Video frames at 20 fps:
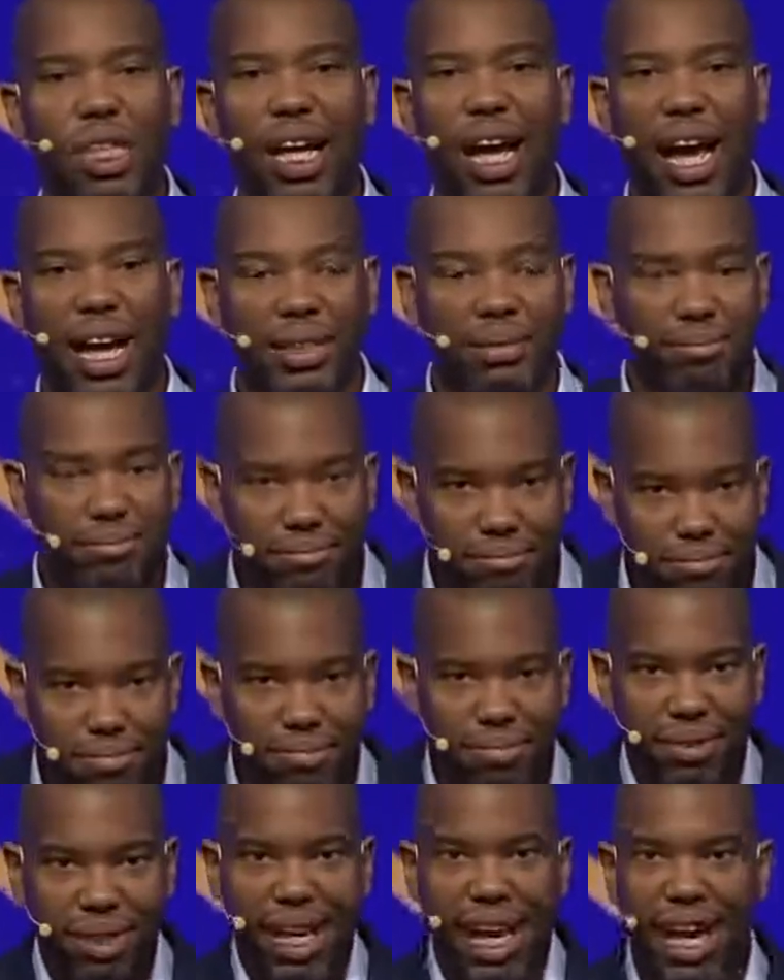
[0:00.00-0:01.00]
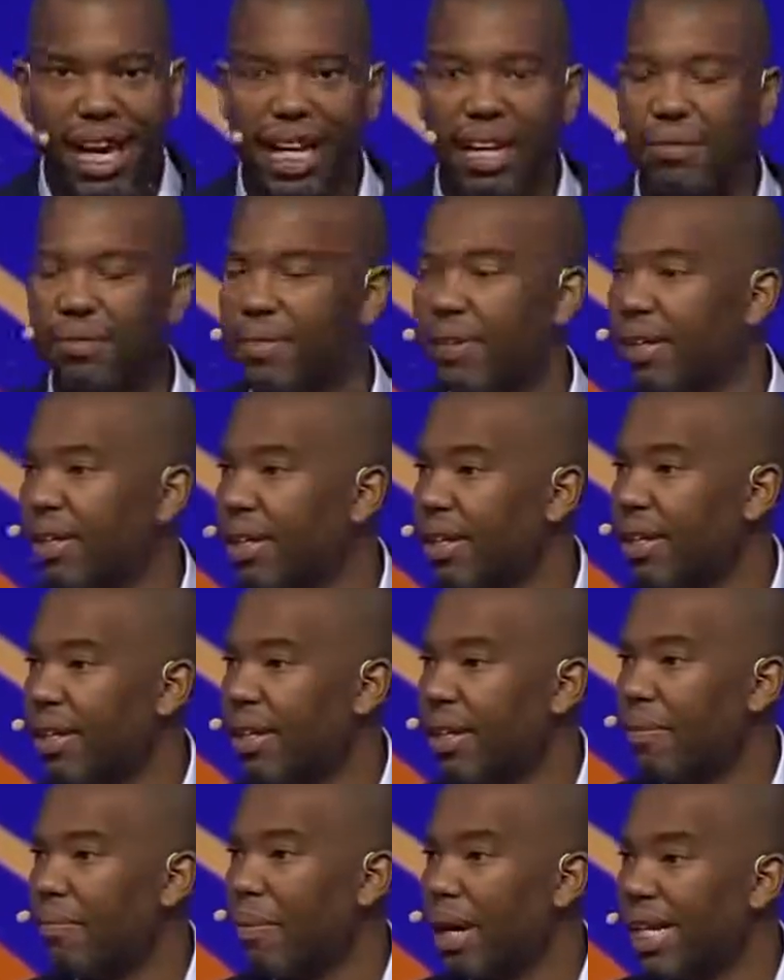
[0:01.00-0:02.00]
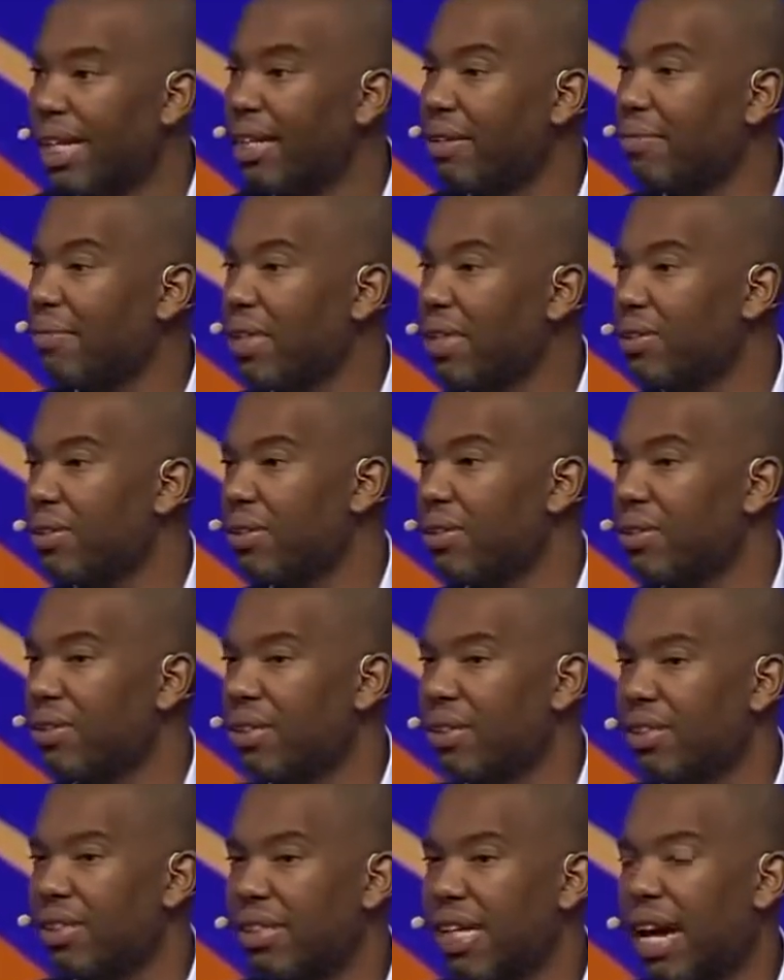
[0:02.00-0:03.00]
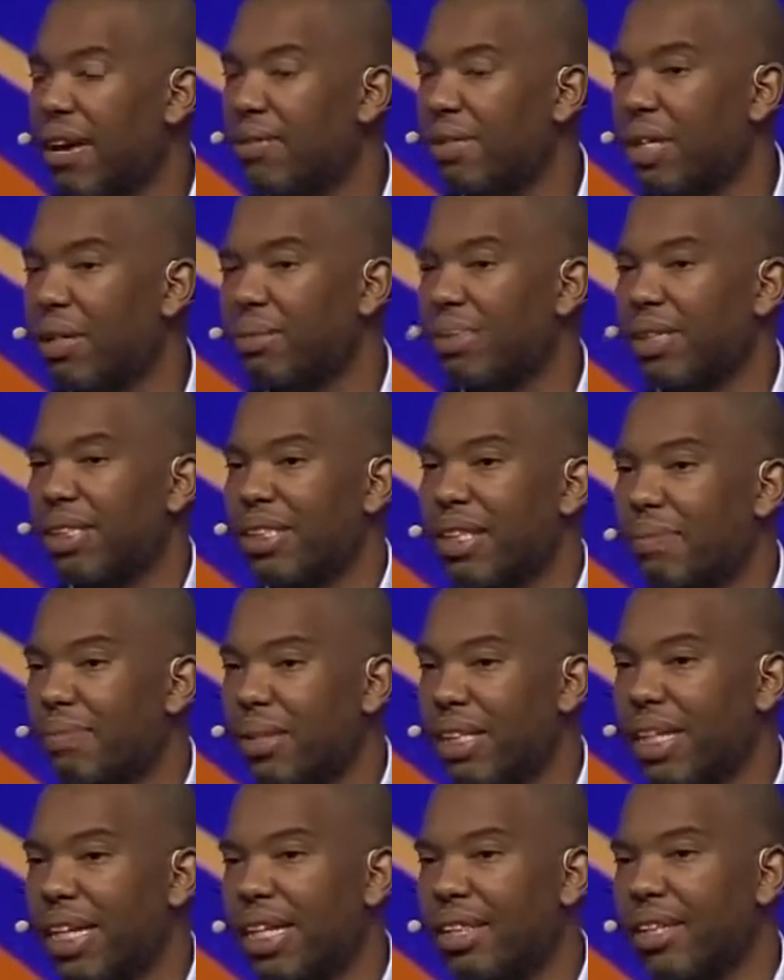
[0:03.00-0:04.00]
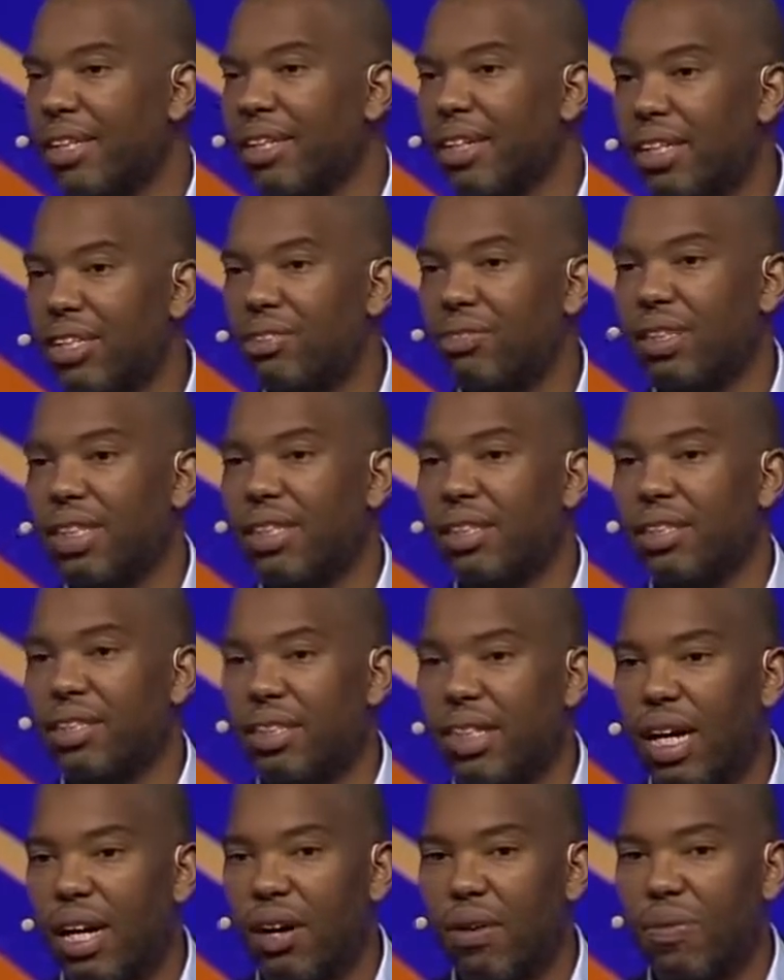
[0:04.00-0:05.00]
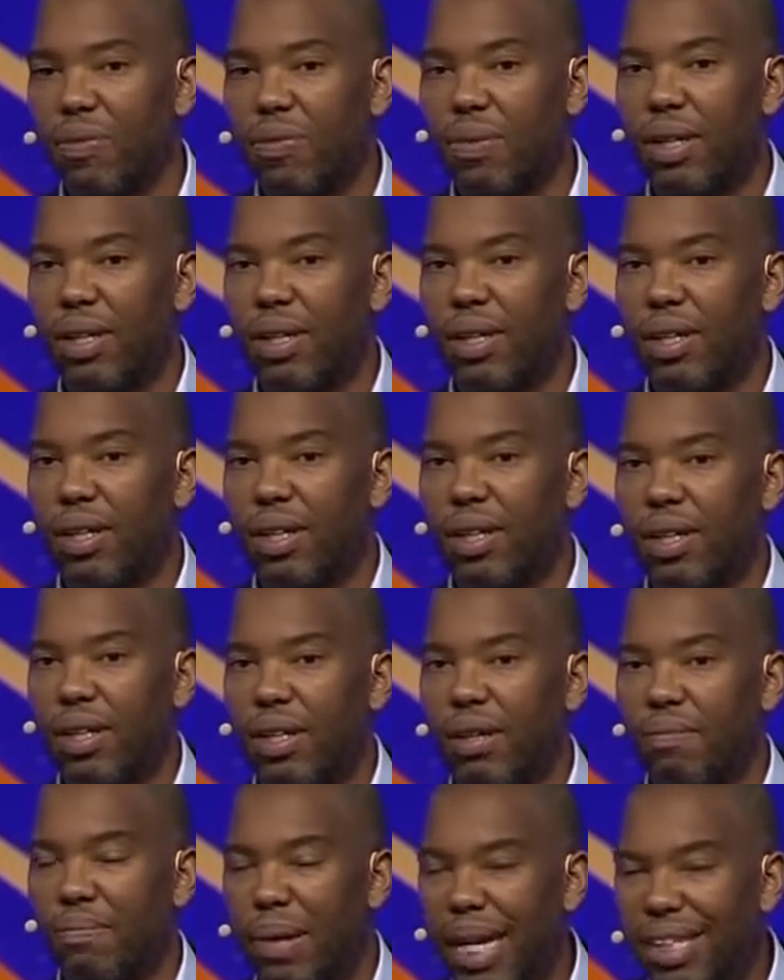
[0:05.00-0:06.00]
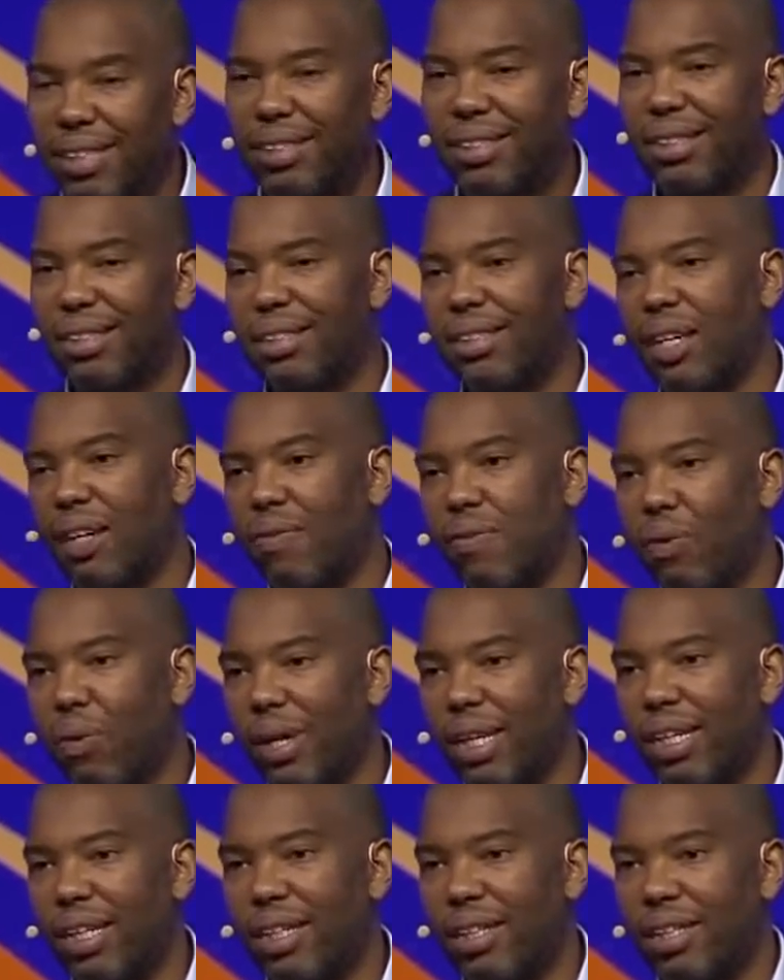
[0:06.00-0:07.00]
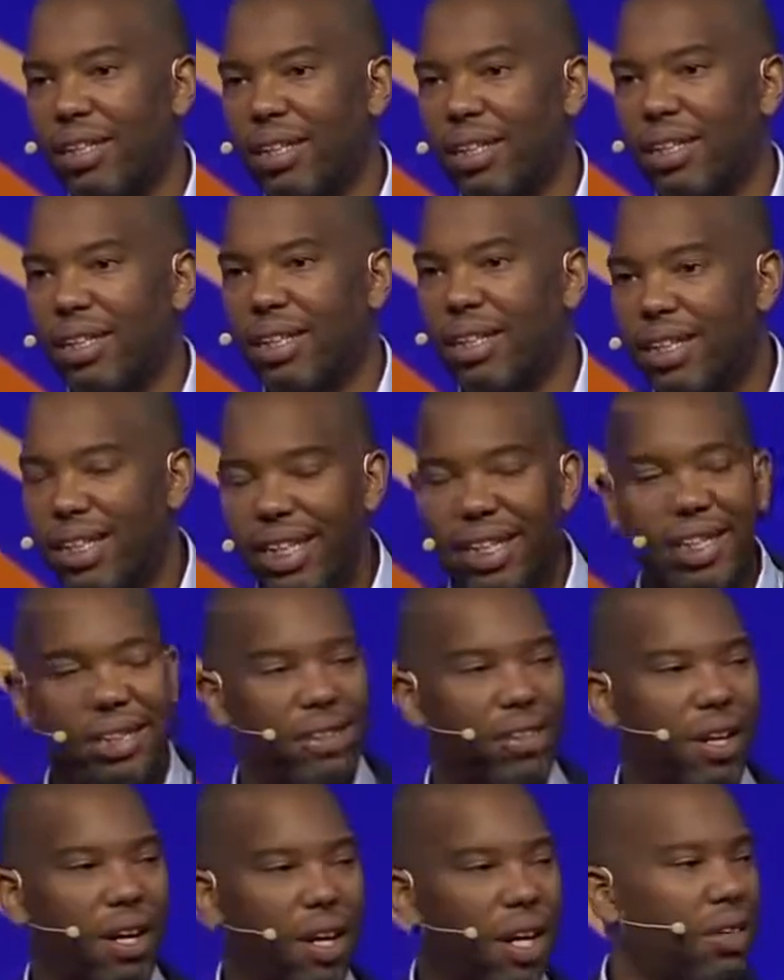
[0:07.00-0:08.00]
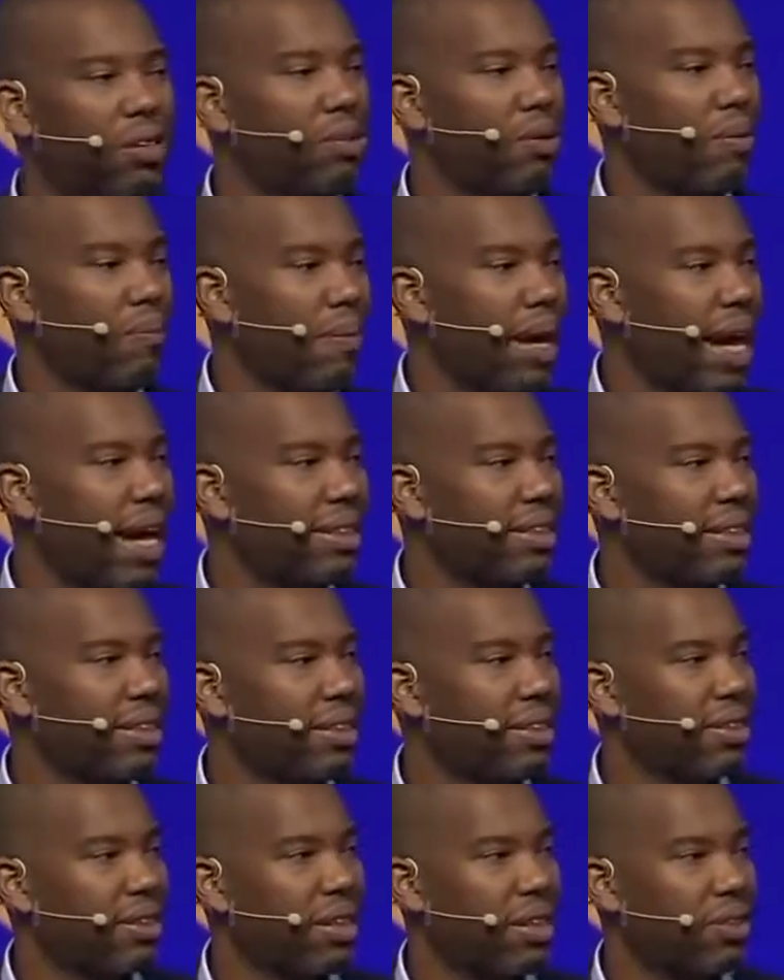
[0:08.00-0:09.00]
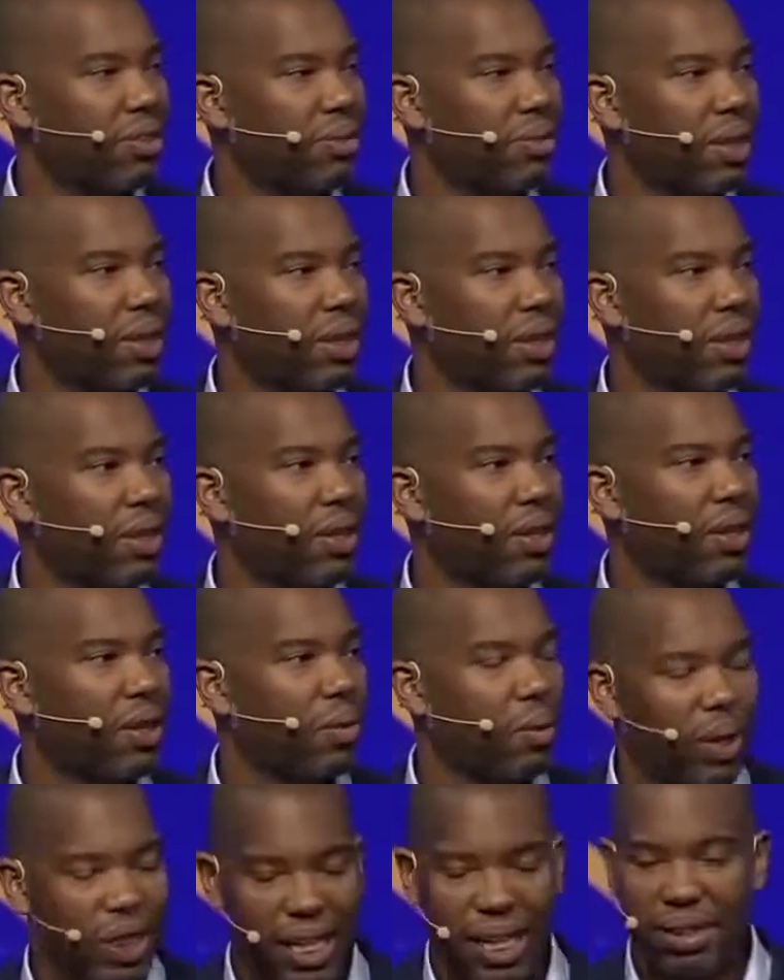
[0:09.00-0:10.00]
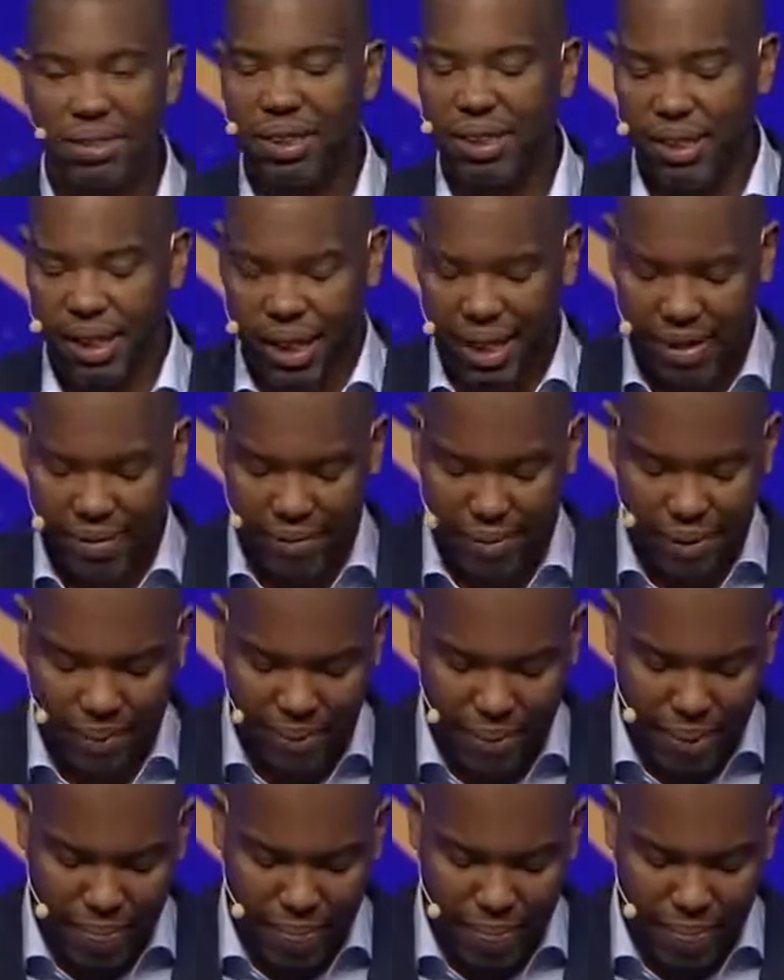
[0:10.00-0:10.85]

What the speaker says: that gave money and resources to the South. It was something that the country itself based itself on. Indeed, it's hard to imagine this country without slavery.